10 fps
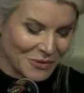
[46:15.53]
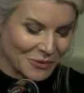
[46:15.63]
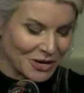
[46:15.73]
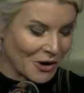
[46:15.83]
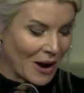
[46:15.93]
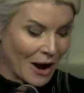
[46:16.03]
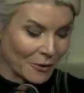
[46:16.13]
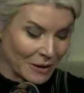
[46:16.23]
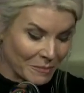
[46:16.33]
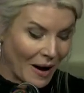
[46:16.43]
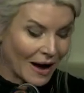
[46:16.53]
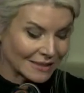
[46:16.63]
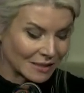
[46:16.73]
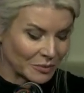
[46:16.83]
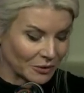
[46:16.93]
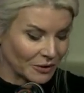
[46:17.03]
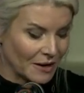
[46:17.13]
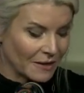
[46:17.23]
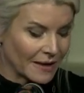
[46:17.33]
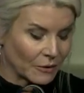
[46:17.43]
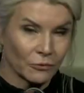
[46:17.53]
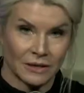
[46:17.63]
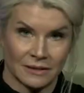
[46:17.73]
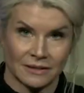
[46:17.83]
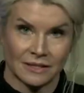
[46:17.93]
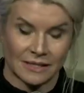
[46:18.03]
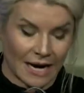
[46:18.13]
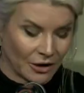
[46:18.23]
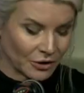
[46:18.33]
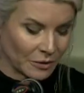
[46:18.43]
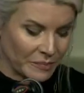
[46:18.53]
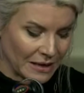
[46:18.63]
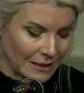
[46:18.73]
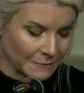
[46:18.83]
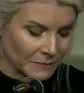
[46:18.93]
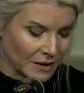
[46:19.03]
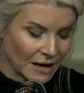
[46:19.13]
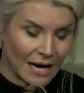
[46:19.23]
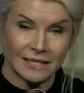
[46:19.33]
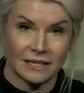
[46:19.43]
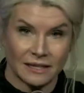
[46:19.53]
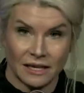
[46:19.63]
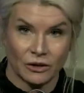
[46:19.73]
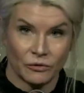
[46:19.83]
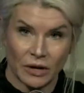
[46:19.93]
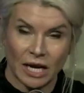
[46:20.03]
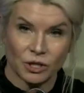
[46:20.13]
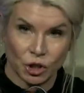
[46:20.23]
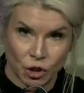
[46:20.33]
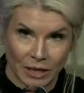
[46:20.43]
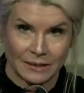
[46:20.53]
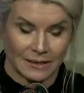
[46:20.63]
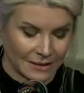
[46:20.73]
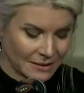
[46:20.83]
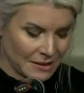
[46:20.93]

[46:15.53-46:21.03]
would know how impossible that written desire could be. I didn't give a shit.